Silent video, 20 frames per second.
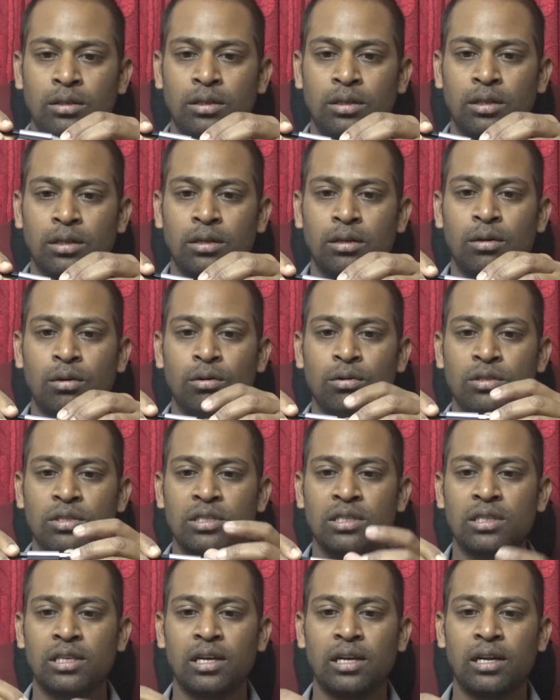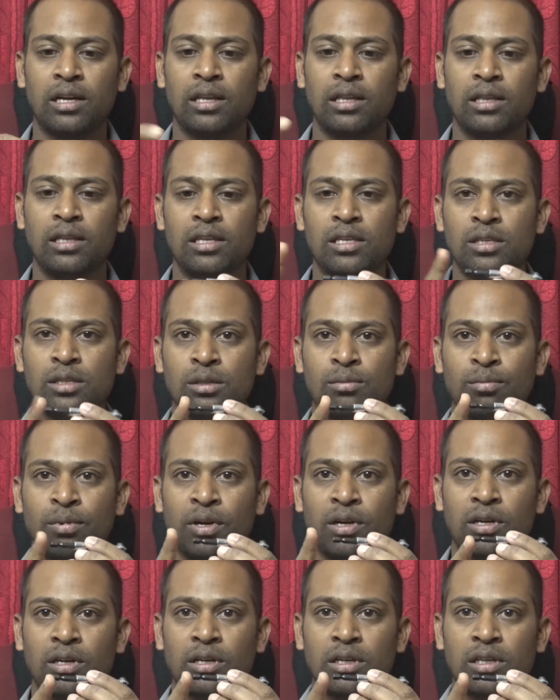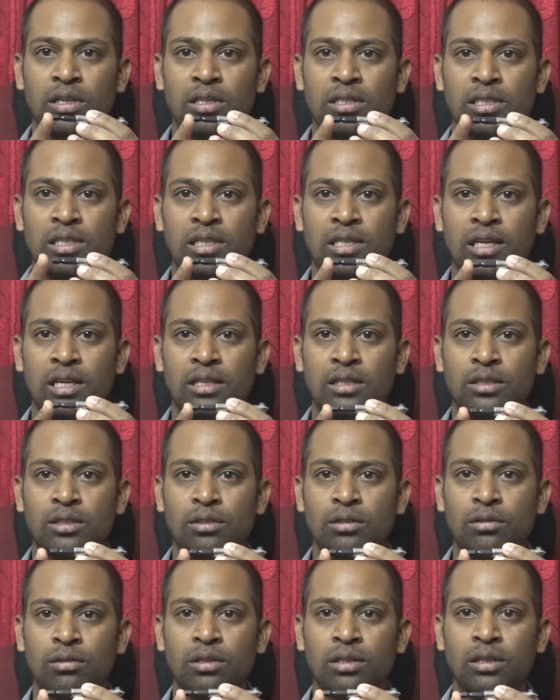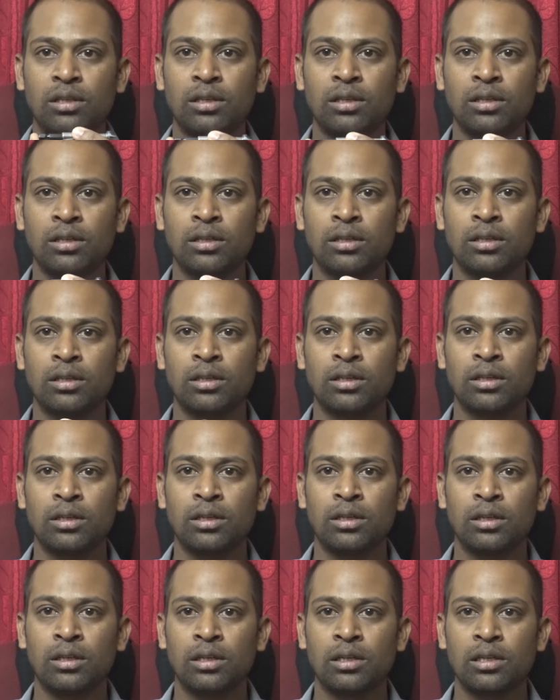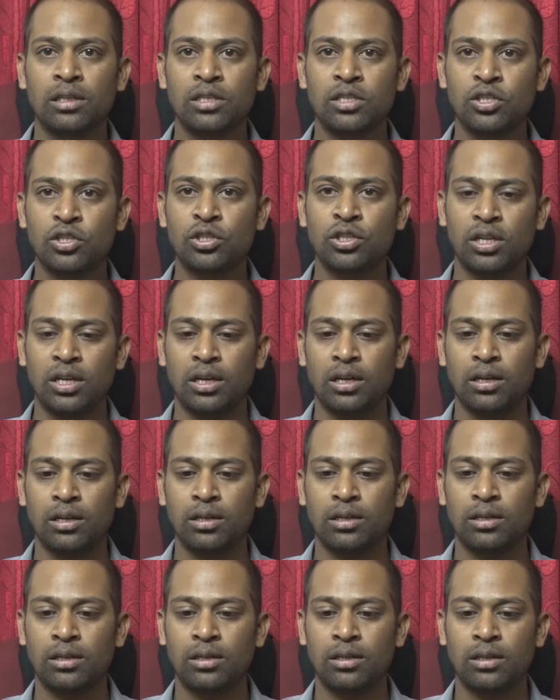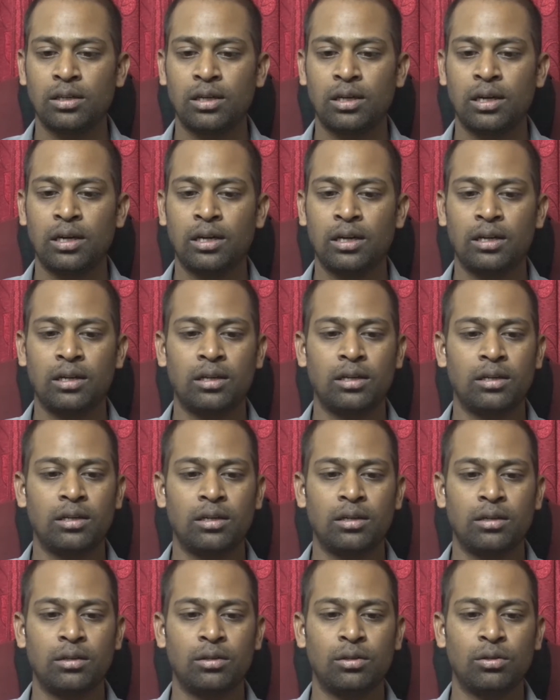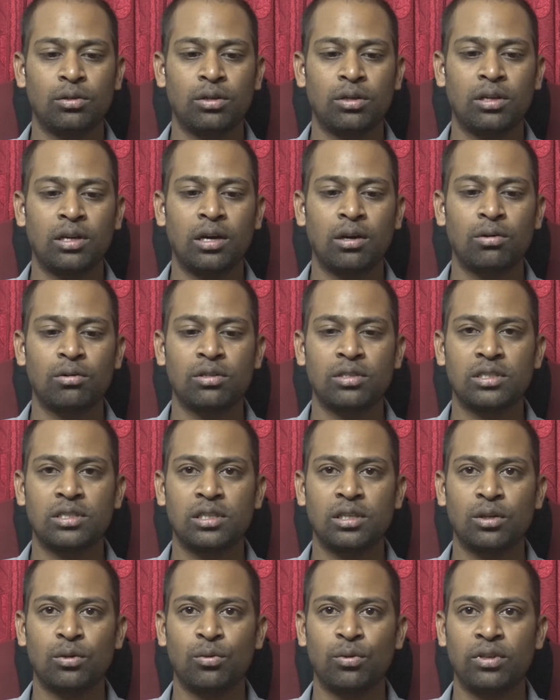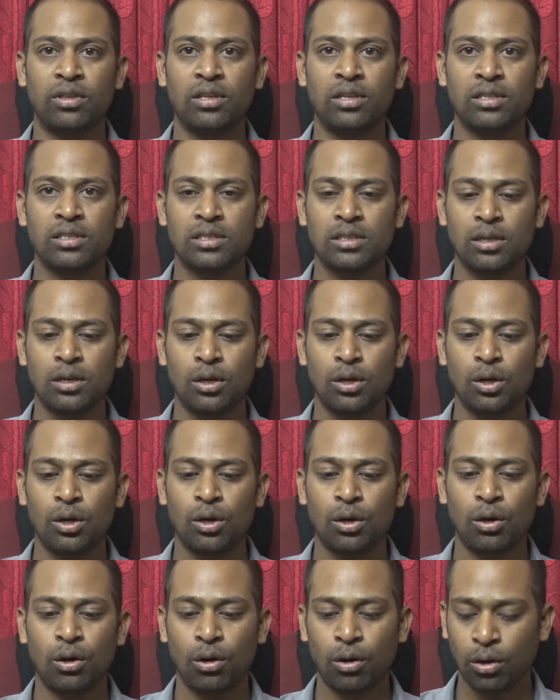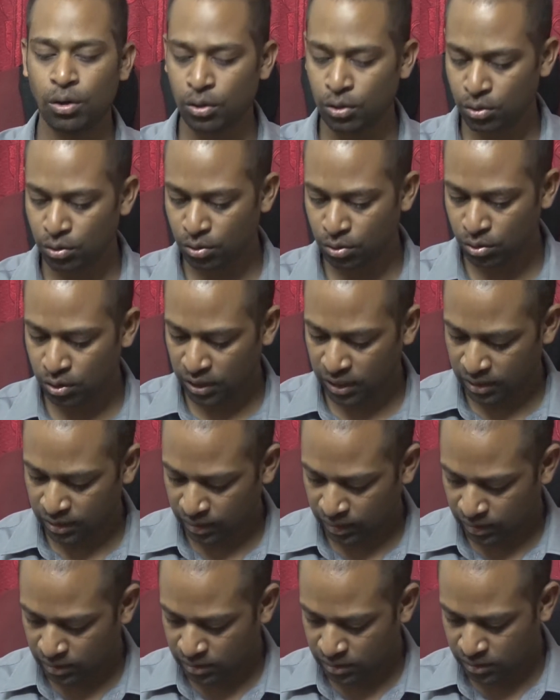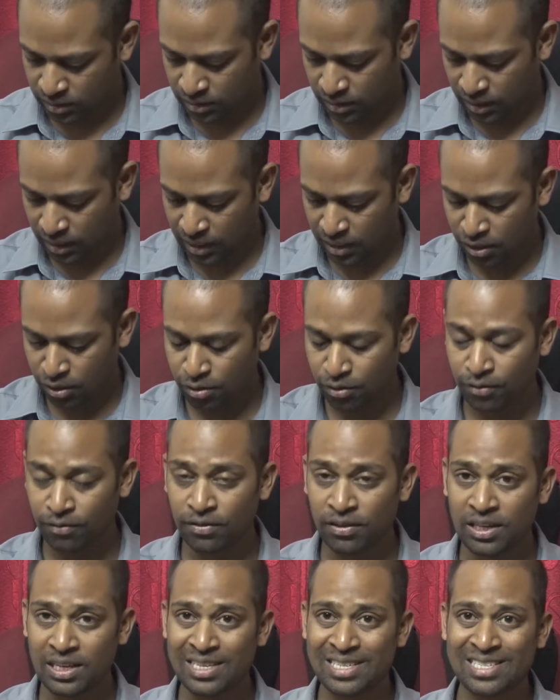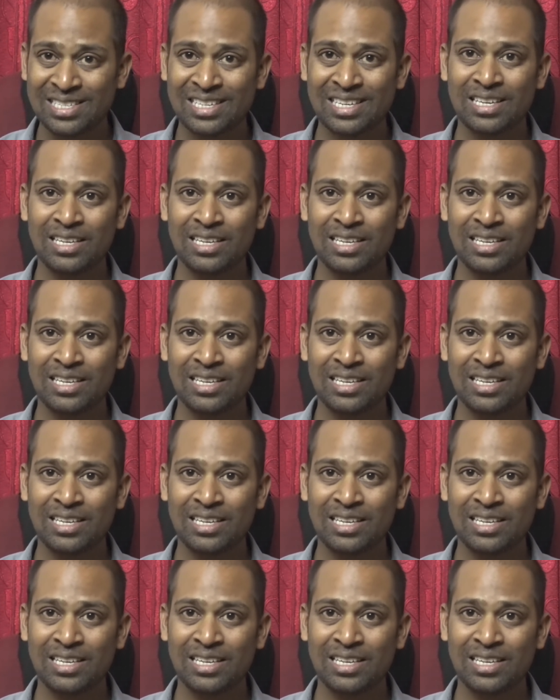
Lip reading: It goes in there, and this part is attached to the drill, and you could countersink with this, or you could attach any of these